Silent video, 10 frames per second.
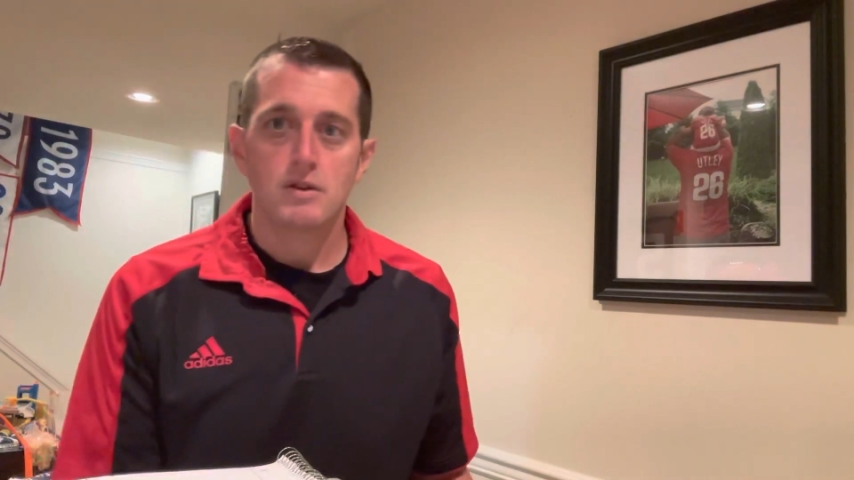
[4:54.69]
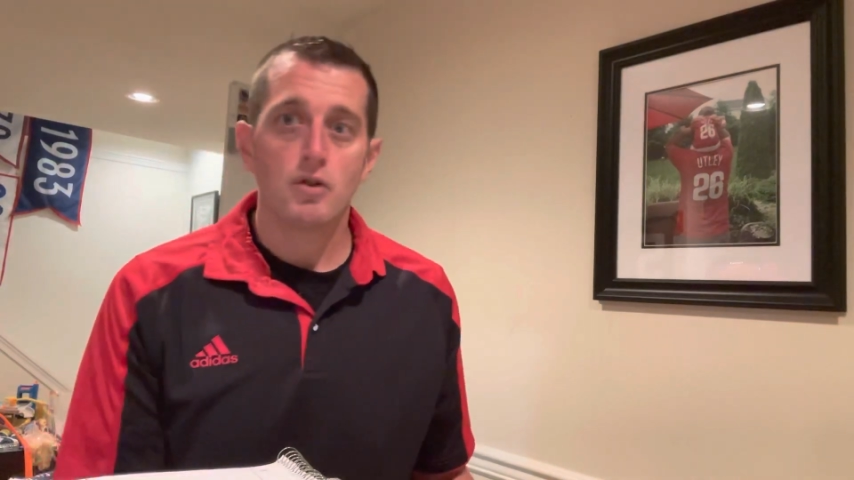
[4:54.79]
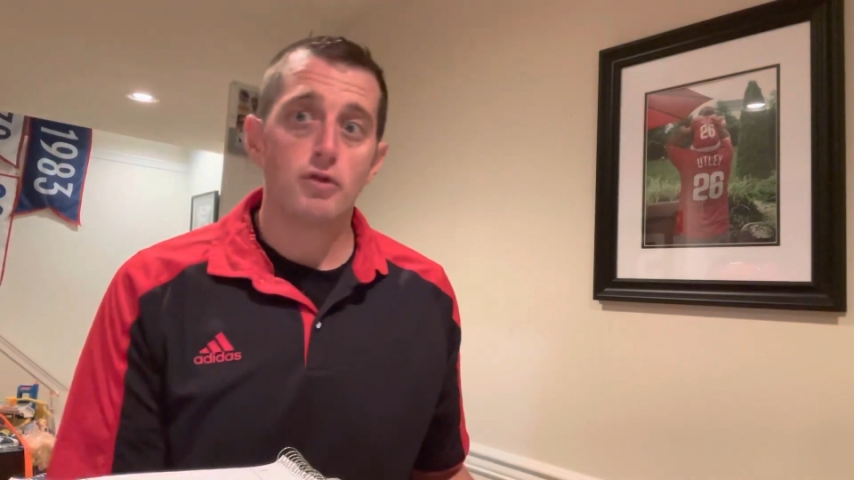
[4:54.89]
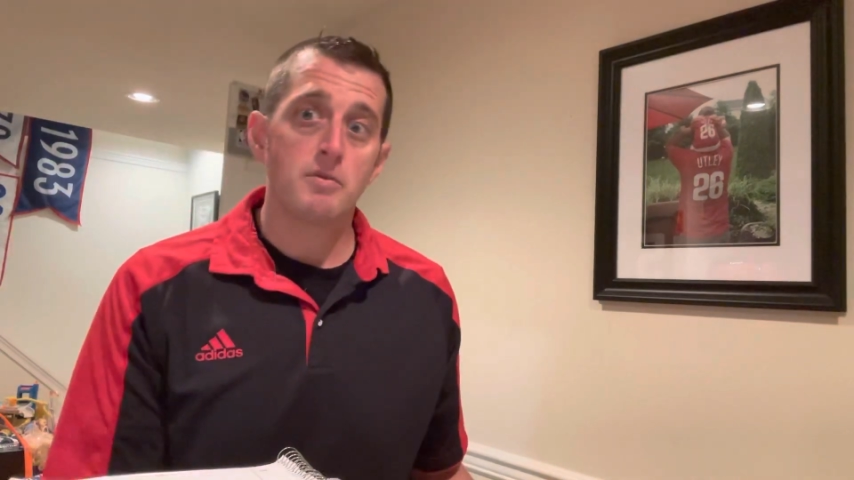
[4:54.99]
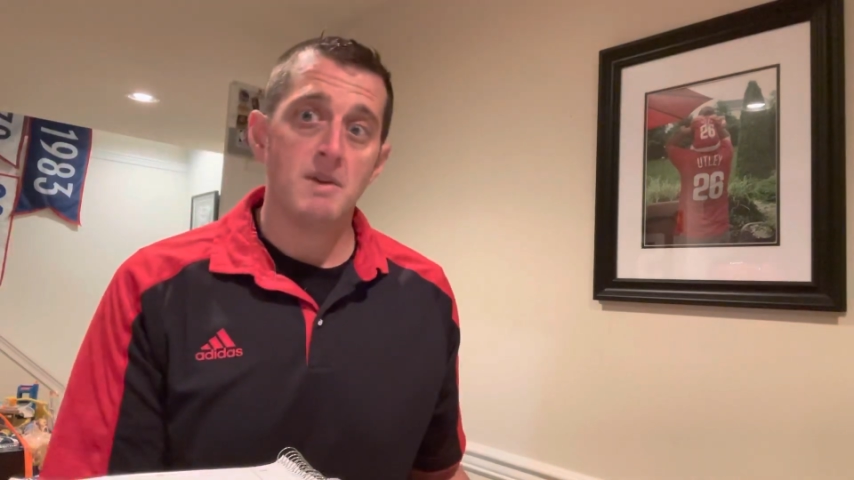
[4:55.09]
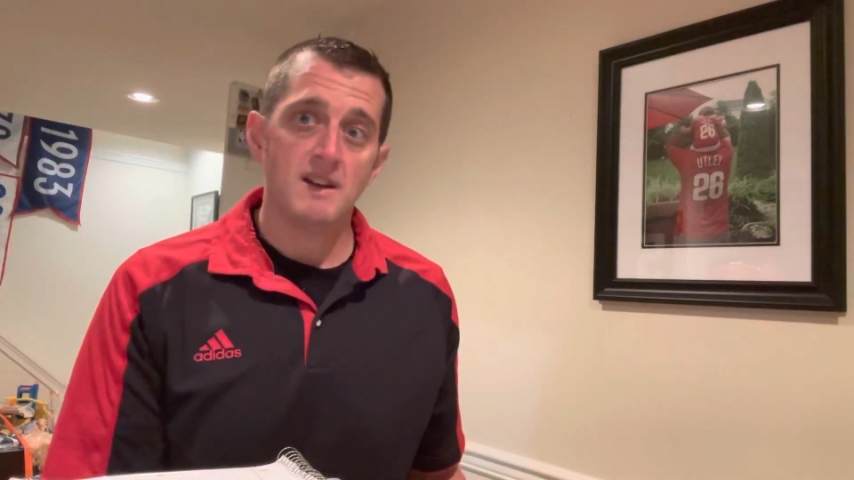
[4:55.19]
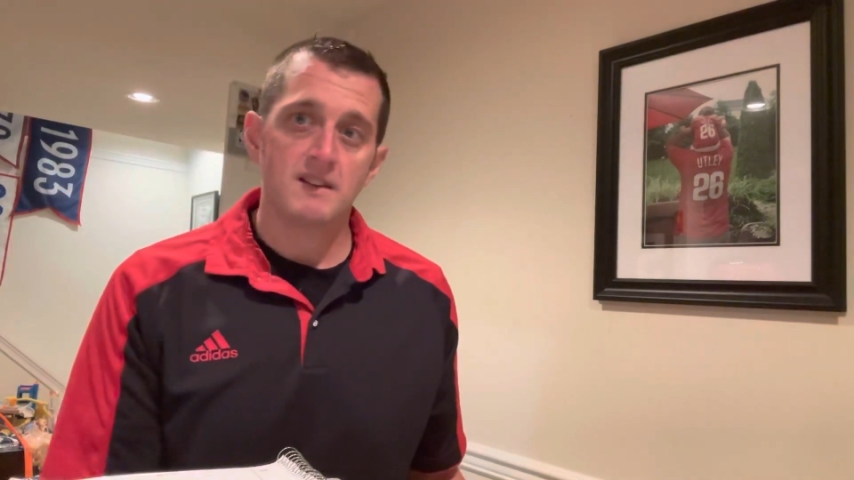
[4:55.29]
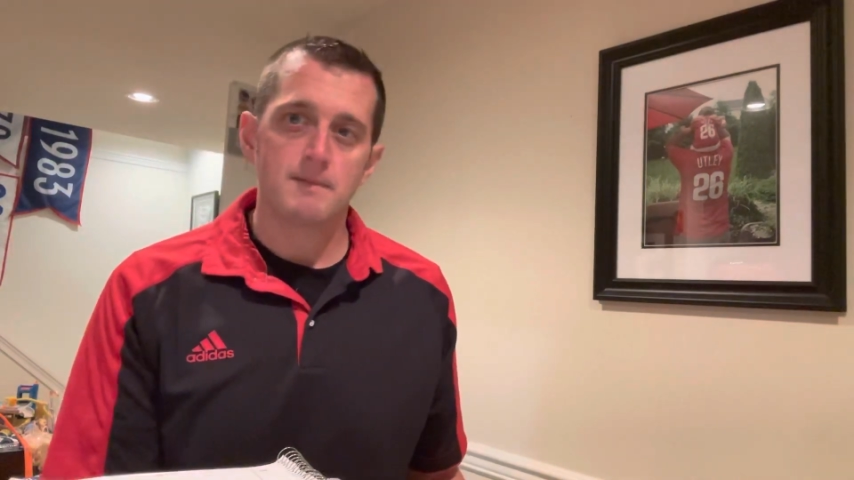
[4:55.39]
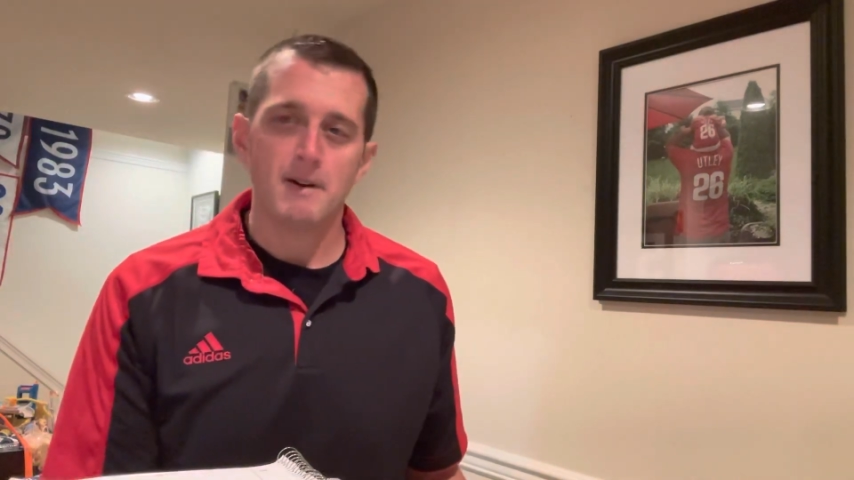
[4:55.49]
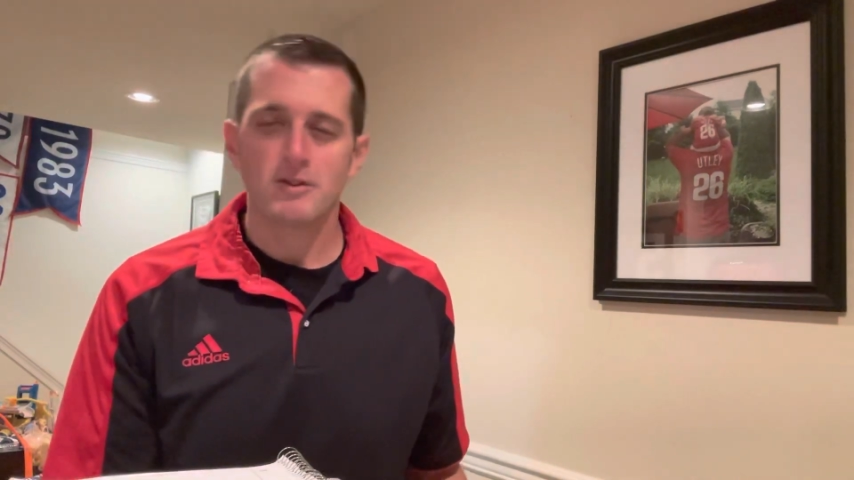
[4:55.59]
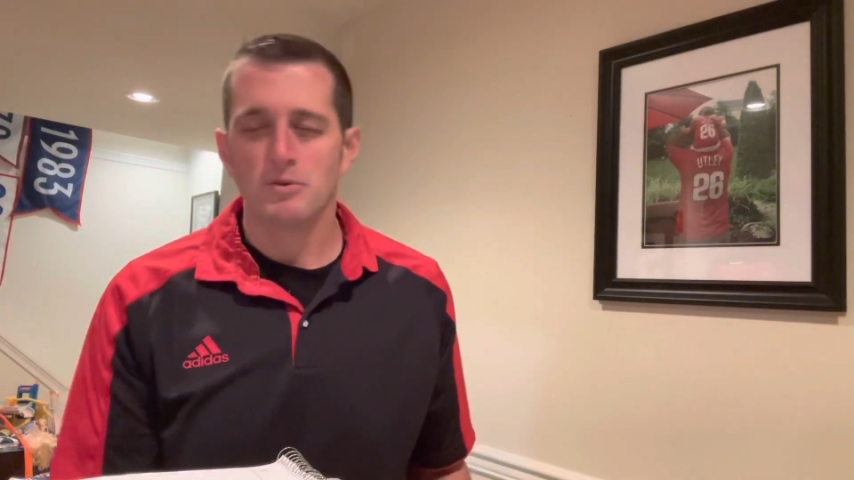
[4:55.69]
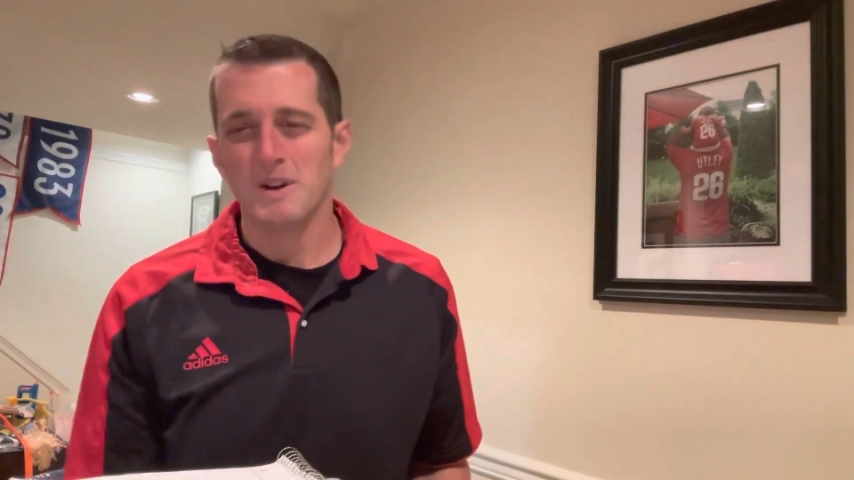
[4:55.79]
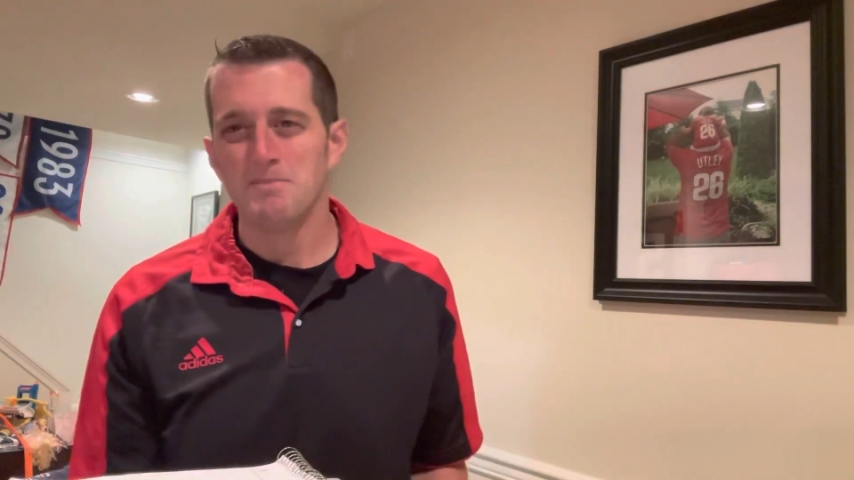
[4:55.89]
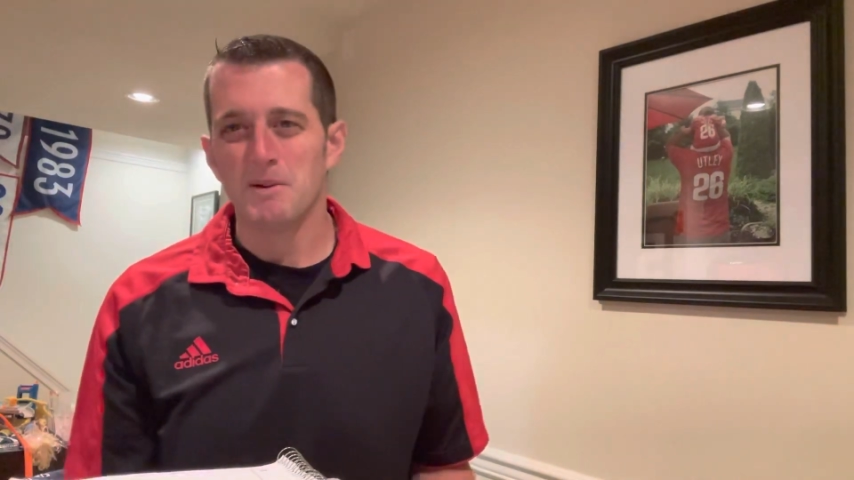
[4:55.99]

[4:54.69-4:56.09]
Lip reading: Goes to maiden special weight,